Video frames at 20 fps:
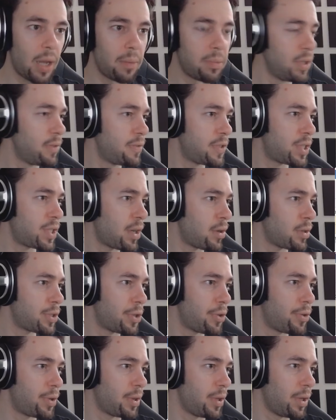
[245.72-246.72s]
I believe
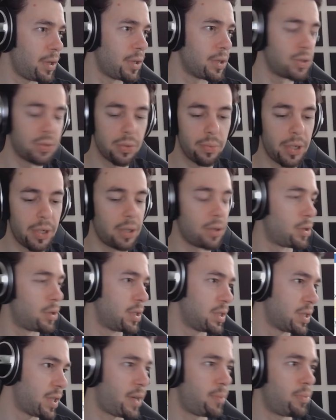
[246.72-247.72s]
serotonin leakage would be a good
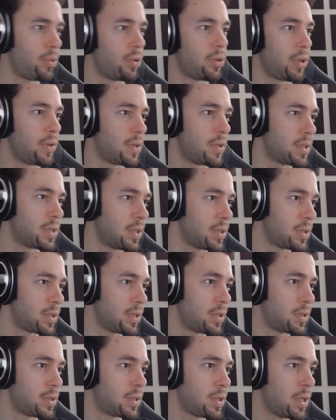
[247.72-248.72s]
example in this
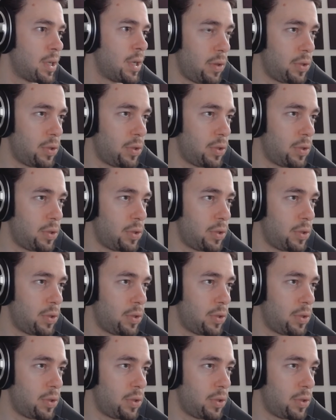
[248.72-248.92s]
instance.